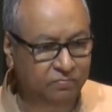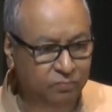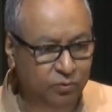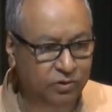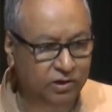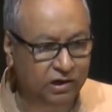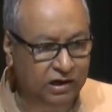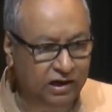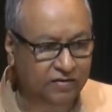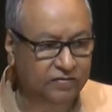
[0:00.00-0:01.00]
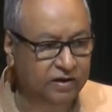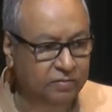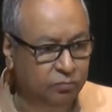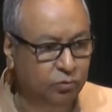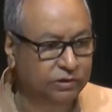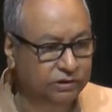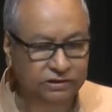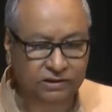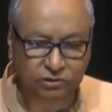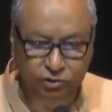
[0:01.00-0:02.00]
poor, nasty,
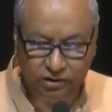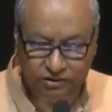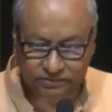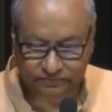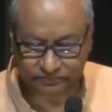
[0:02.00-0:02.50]
brutish, and short.